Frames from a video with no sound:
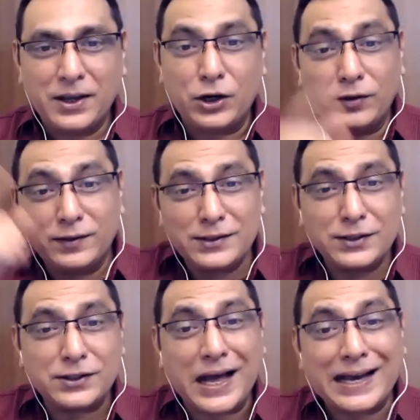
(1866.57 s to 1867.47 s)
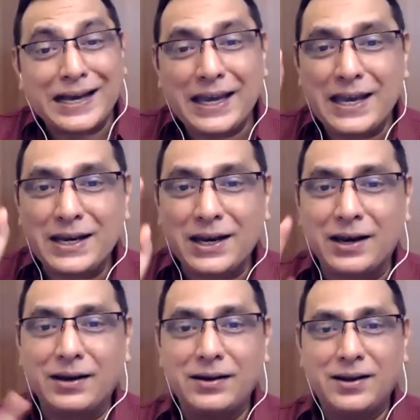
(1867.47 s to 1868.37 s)
Now, this is again
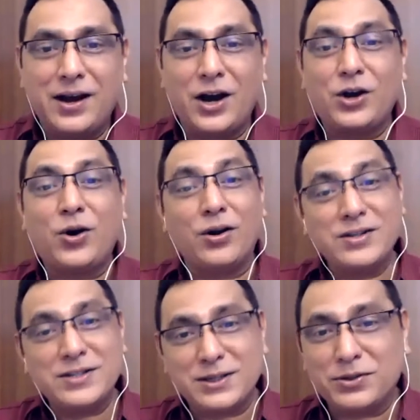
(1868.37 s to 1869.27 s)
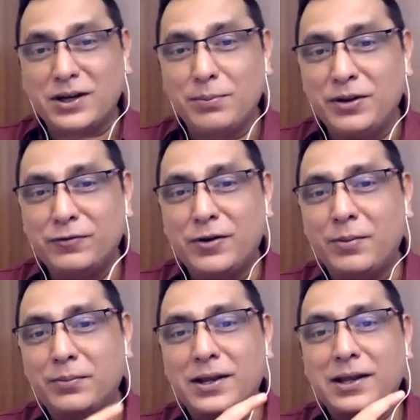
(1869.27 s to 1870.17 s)
a concept coming
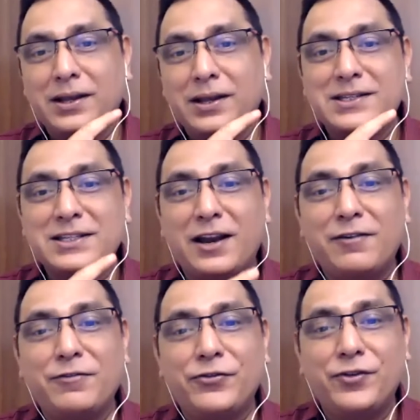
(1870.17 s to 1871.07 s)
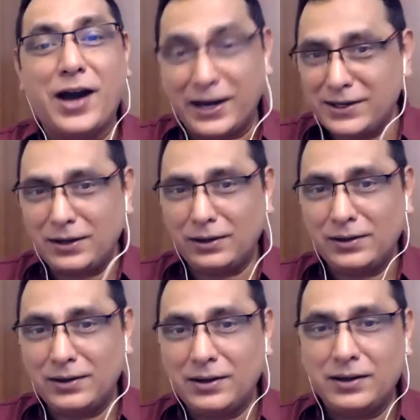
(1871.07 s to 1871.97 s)
from self-ideal
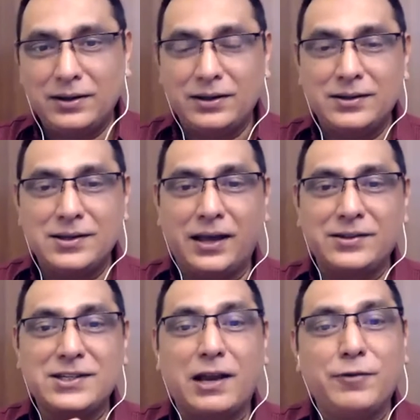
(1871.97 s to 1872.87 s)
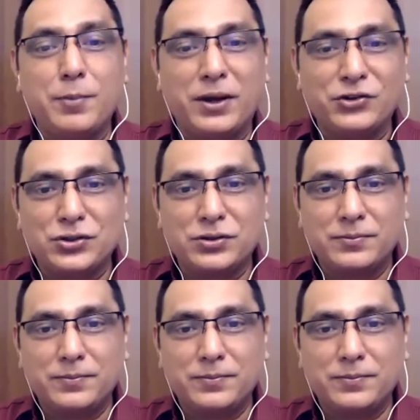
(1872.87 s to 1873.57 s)
and self-image.